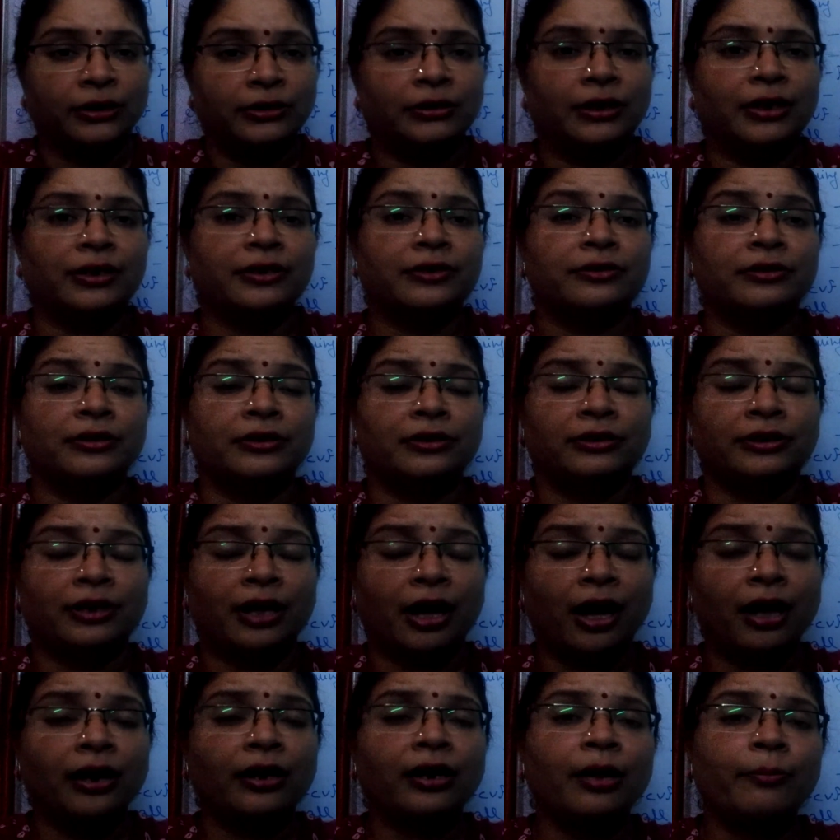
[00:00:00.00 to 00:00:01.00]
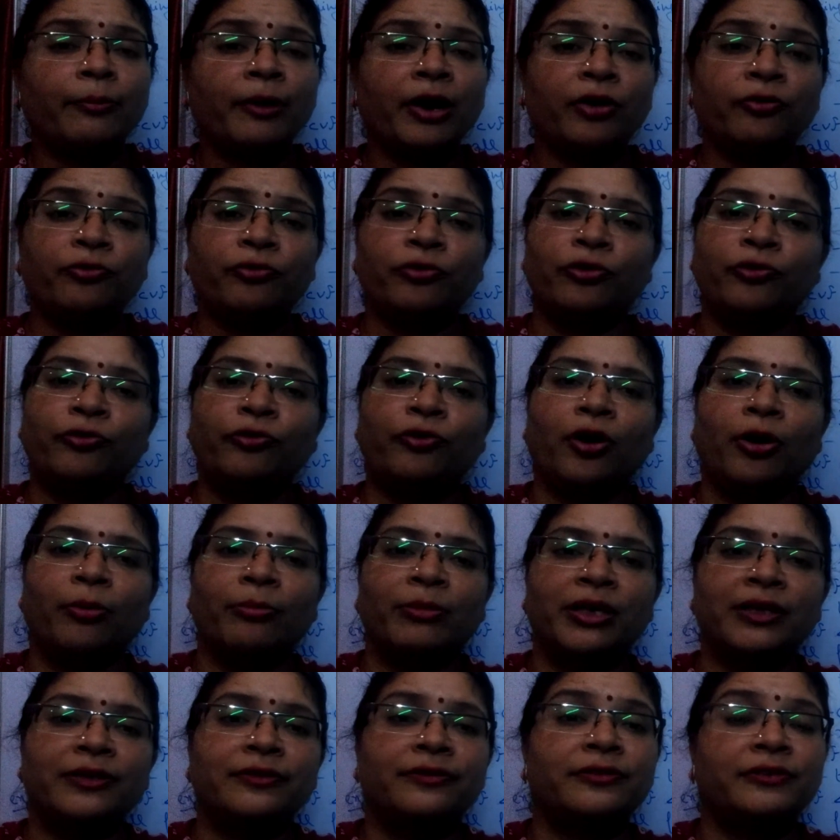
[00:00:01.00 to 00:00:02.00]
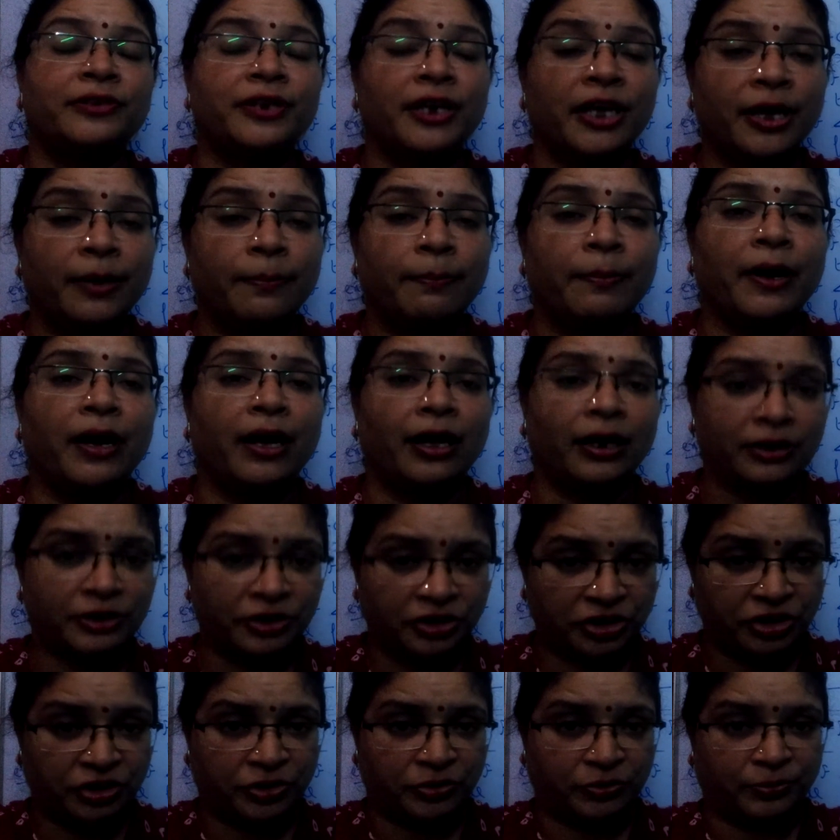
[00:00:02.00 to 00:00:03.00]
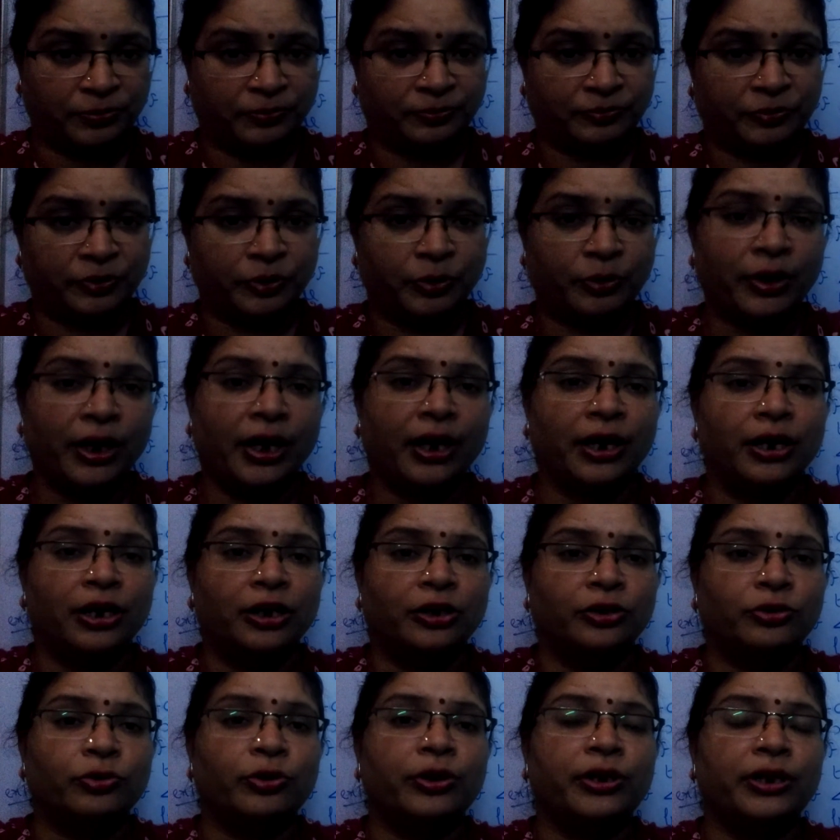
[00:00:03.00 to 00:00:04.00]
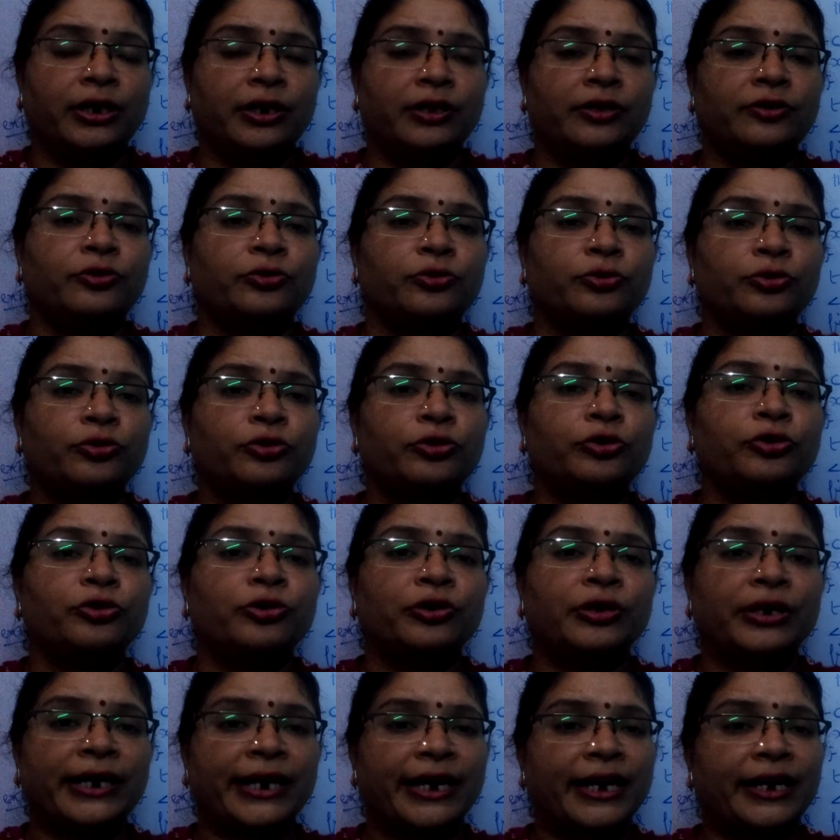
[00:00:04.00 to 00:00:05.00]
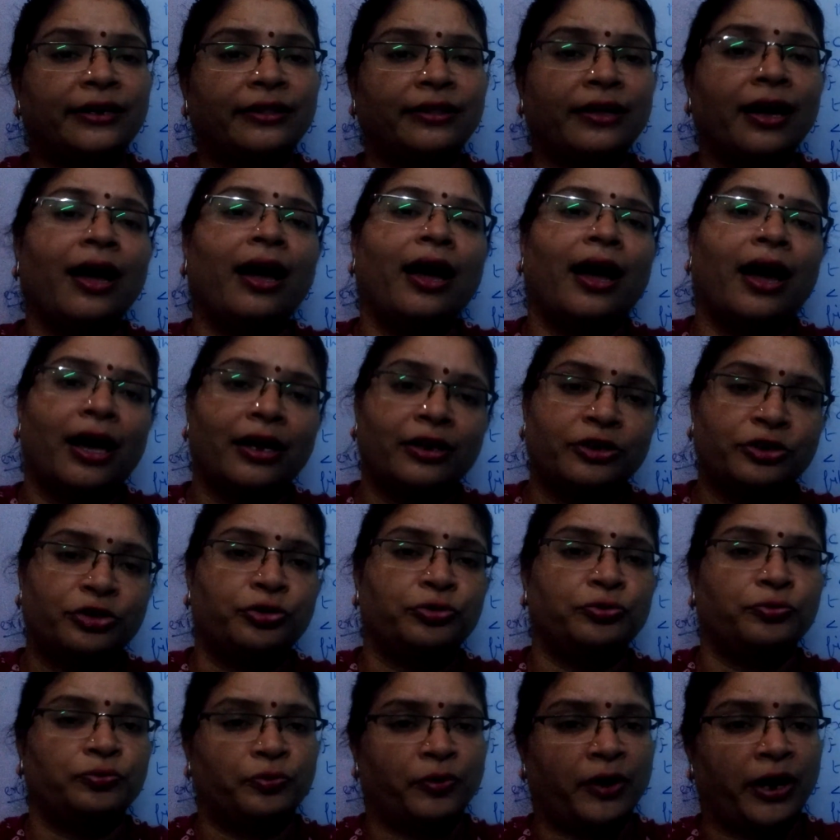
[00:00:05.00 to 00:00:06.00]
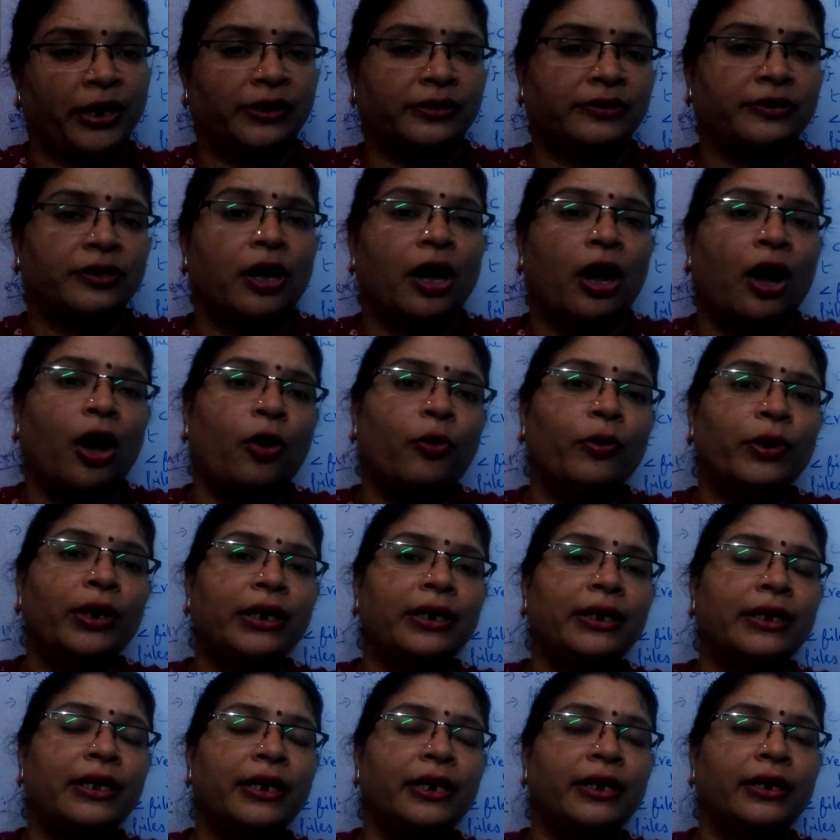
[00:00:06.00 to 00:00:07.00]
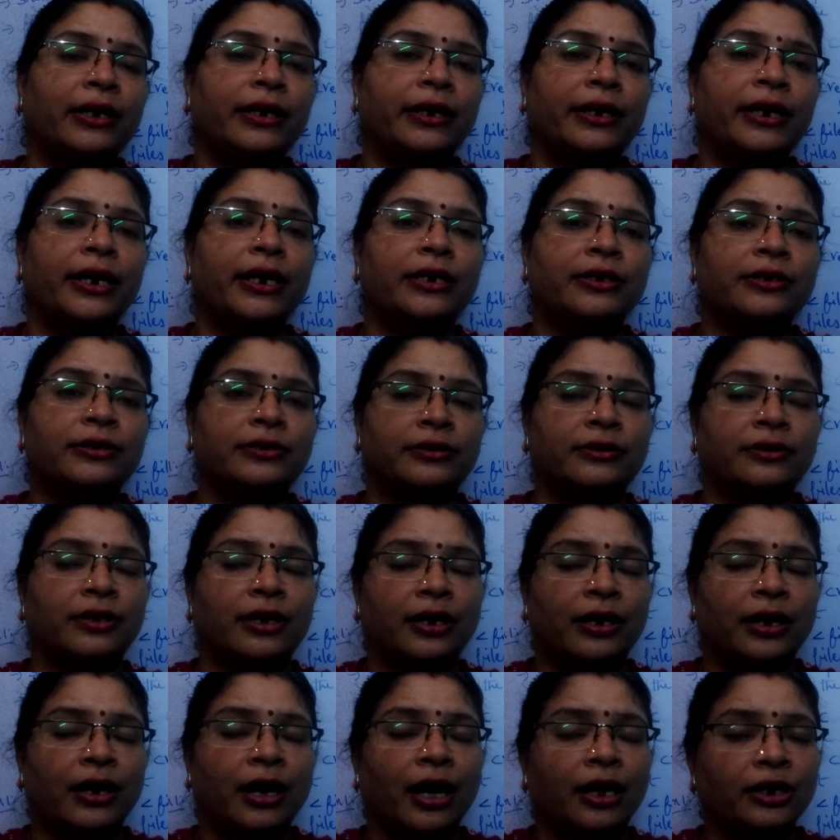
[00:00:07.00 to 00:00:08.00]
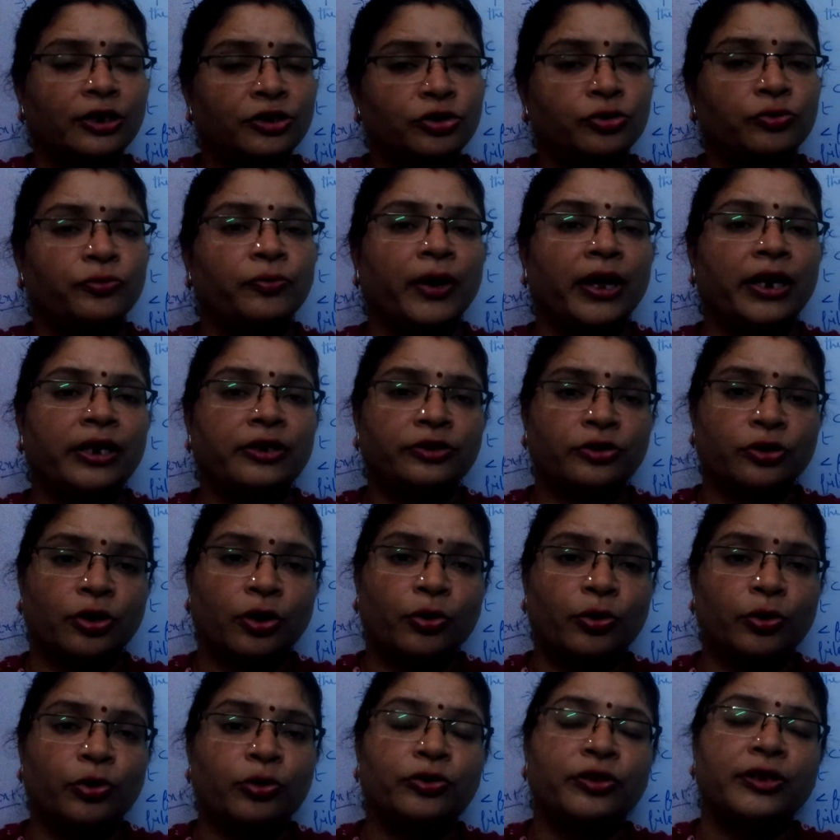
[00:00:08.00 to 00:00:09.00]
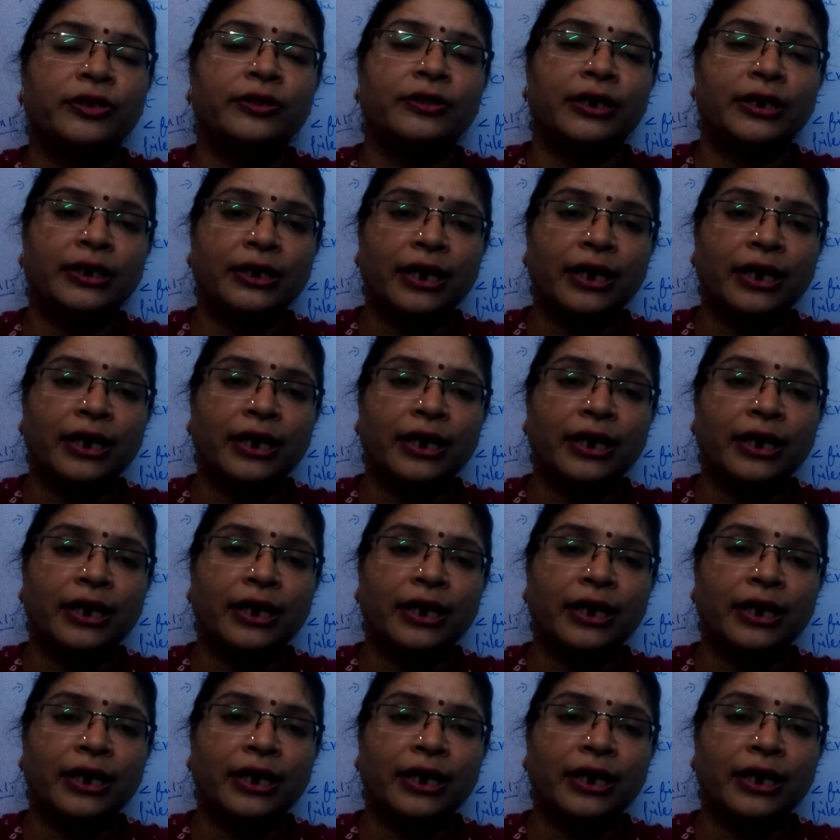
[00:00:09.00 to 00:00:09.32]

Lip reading: The tar command full form is tape archive. Okay, so it is used to create the archive files. How it creates the archive files now using the